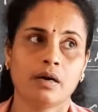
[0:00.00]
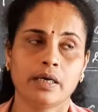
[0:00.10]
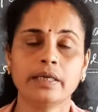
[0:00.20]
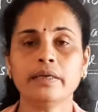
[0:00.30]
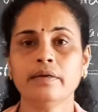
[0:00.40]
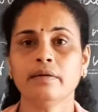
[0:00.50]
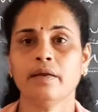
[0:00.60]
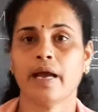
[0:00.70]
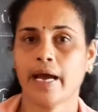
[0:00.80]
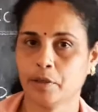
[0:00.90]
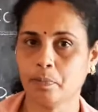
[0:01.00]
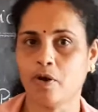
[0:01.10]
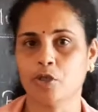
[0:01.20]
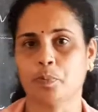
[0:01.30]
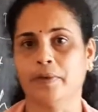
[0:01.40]
in
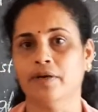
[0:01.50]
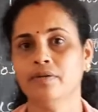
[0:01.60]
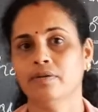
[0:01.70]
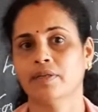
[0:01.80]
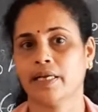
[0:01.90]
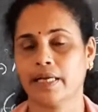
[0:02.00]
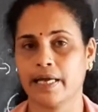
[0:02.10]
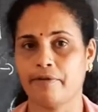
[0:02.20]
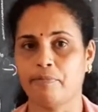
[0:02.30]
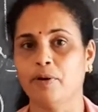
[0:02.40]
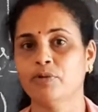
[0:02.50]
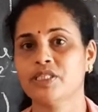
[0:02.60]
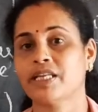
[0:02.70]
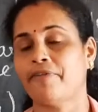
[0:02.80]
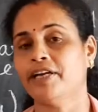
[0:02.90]
atmosphere there are about
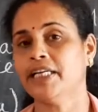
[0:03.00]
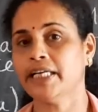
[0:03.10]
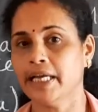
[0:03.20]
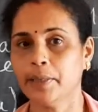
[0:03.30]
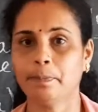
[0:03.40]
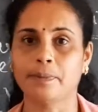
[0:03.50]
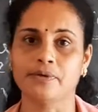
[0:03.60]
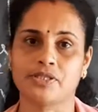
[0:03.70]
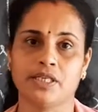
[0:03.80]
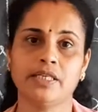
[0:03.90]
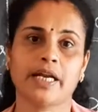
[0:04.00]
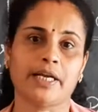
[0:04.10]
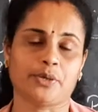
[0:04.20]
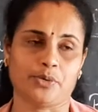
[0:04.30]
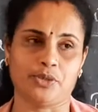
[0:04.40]
78%
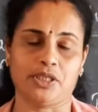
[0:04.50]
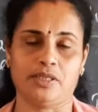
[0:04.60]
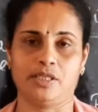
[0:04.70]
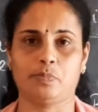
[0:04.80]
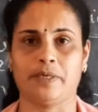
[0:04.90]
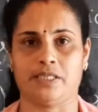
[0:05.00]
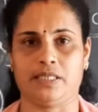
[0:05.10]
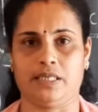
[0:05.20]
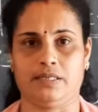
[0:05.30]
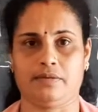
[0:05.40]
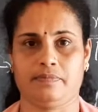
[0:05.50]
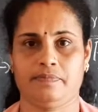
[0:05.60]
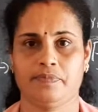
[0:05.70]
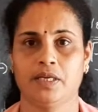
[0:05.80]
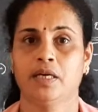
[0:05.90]
nitrogen is present.
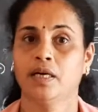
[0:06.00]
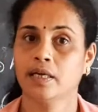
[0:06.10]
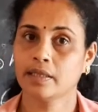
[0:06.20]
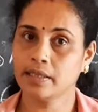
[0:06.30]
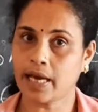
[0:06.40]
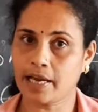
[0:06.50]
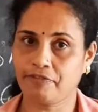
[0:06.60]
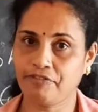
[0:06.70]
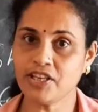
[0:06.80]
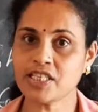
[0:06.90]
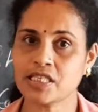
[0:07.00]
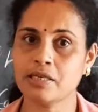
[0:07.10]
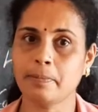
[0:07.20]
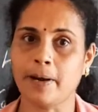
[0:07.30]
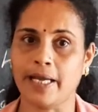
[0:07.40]
They are fixed
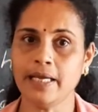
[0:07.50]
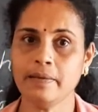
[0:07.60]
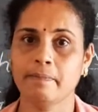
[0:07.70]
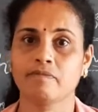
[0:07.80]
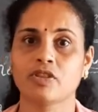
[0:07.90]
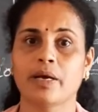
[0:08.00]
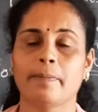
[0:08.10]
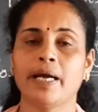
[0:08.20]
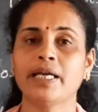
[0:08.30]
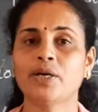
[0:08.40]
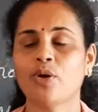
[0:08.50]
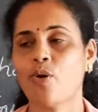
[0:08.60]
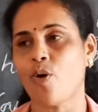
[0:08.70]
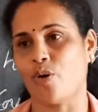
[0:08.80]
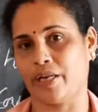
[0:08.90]
by the
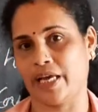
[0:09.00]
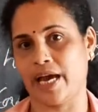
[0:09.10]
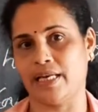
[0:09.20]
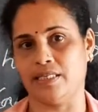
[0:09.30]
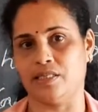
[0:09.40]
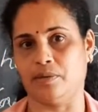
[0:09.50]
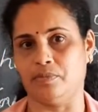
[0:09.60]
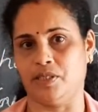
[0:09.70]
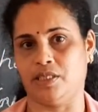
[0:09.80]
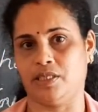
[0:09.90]
microorganisms.